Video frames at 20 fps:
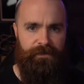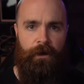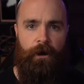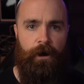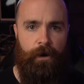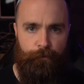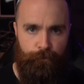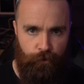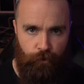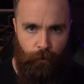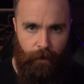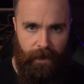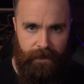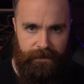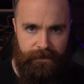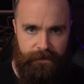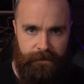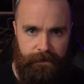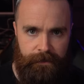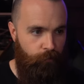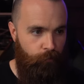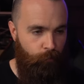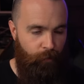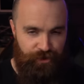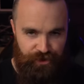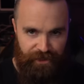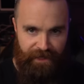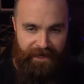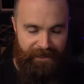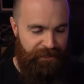to A R P requests,
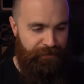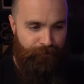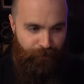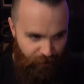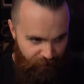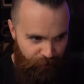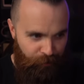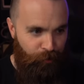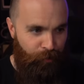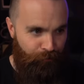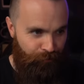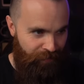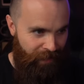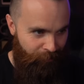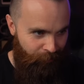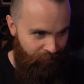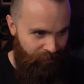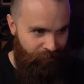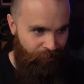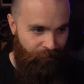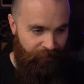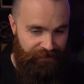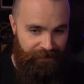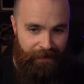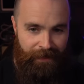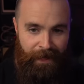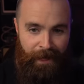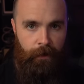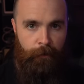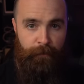which again is very cool for network
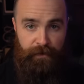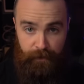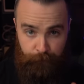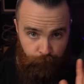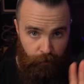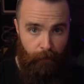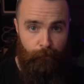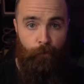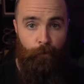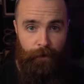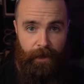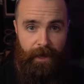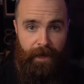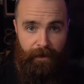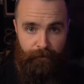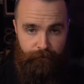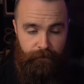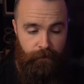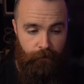nerds. But the problem we have